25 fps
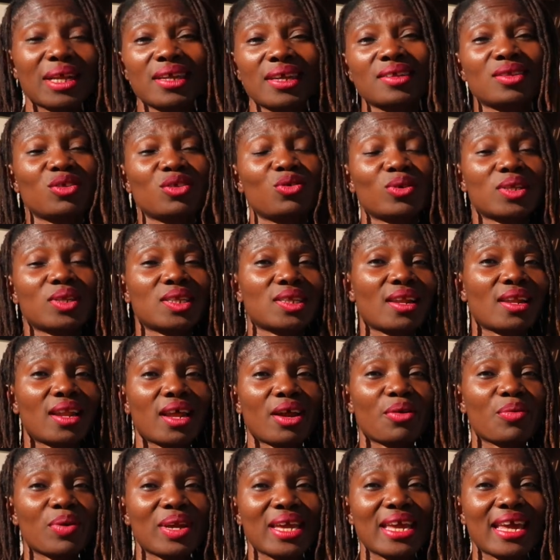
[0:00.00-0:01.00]
that's your
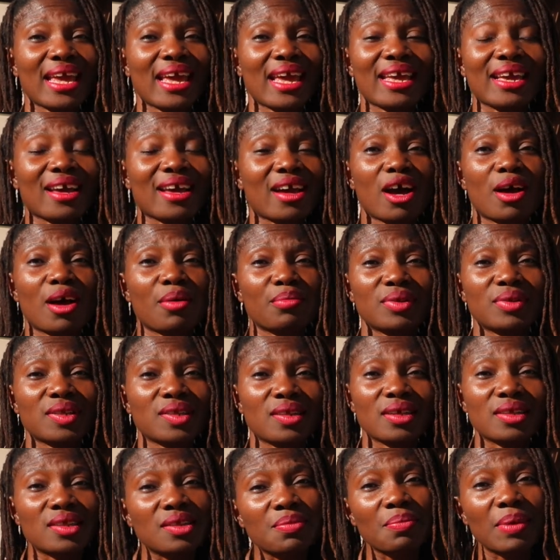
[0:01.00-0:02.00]
salary income
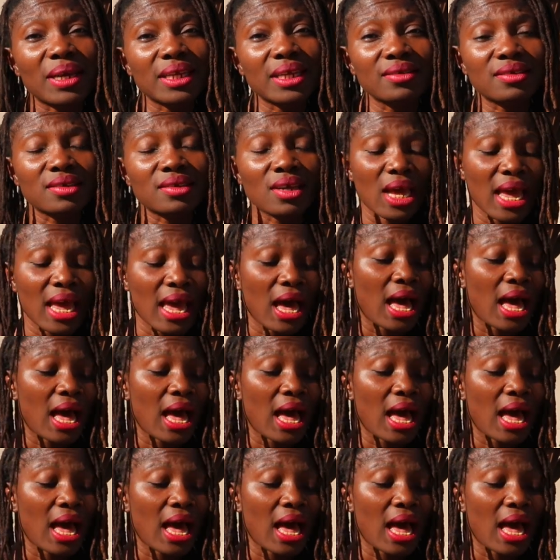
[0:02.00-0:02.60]
statement,